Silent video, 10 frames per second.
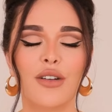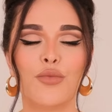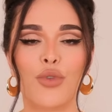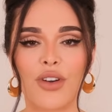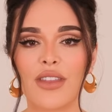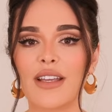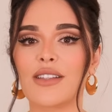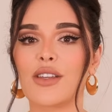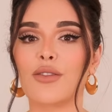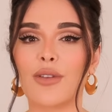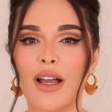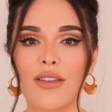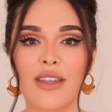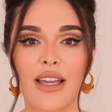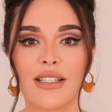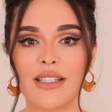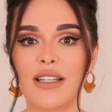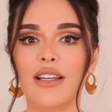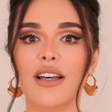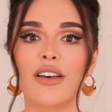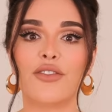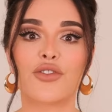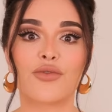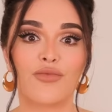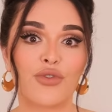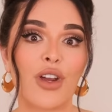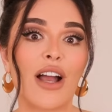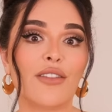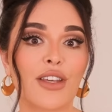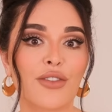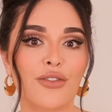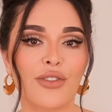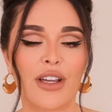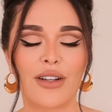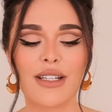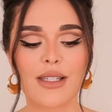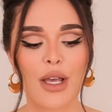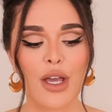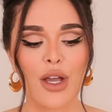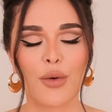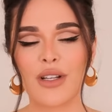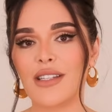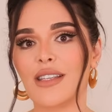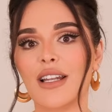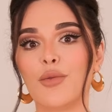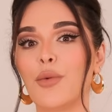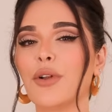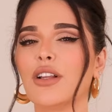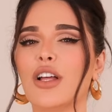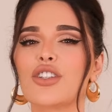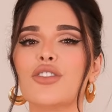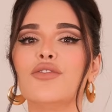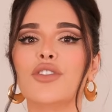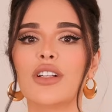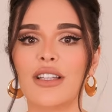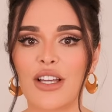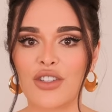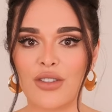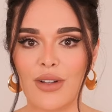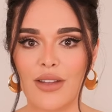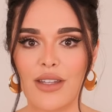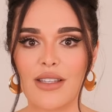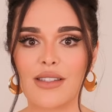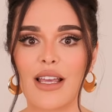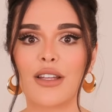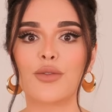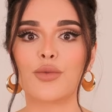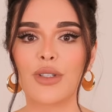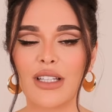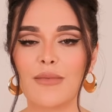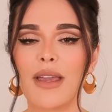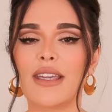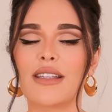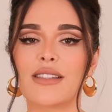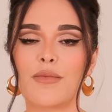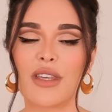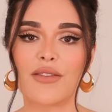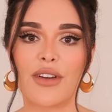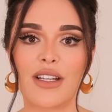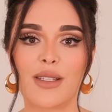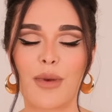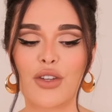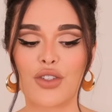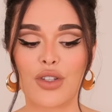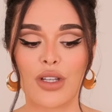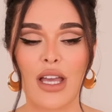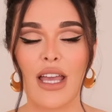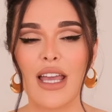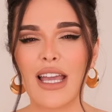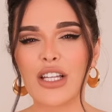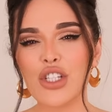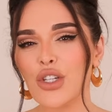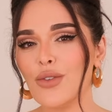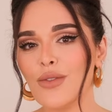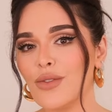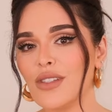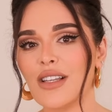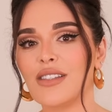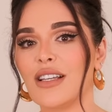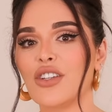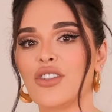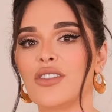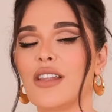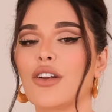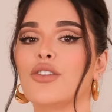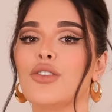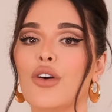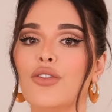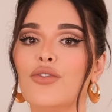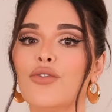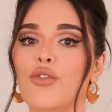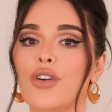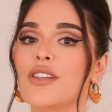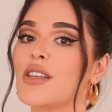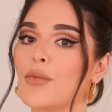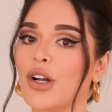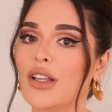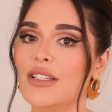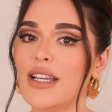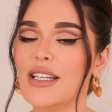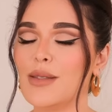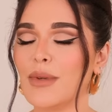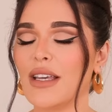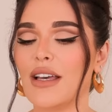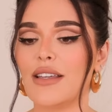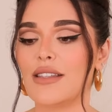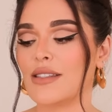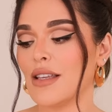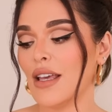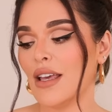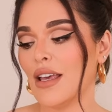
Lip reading: more things around the idea of traveling through fragrance, we decided we want to launch a full collection around this and really make it something very special and choose destinations that are known for summer holidays, because